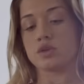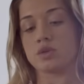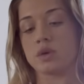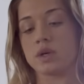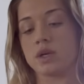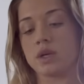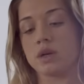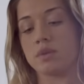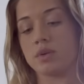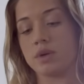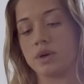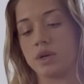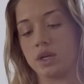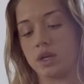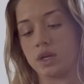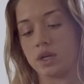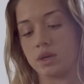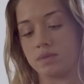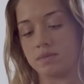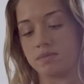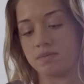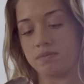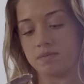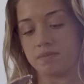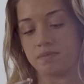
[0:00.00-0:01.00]
So we're gonna put
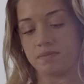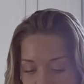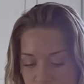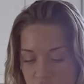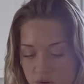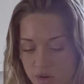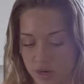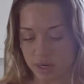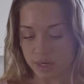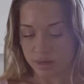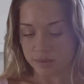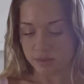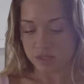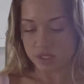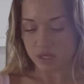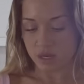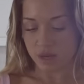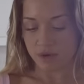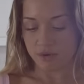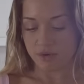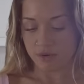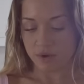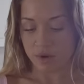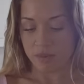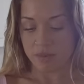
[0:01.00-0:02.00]
in 50 grams
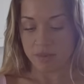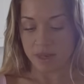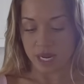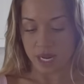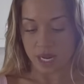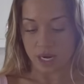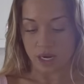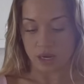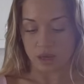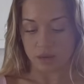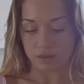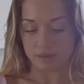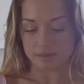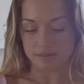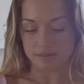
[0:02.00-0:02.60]
of a banana.